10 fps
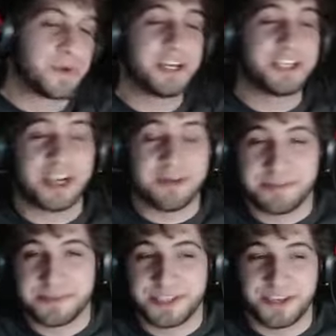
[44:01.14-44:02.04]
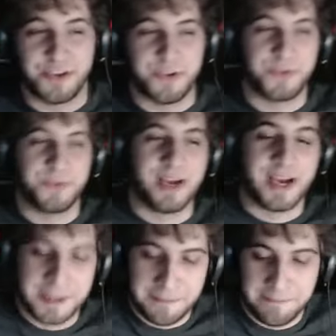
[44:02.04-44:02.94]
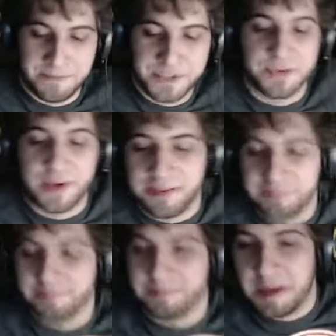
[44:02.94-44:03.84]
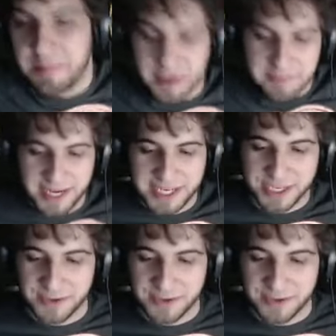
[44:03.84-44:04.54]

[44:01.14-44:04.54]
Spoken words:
jump to when me and Mike met each other.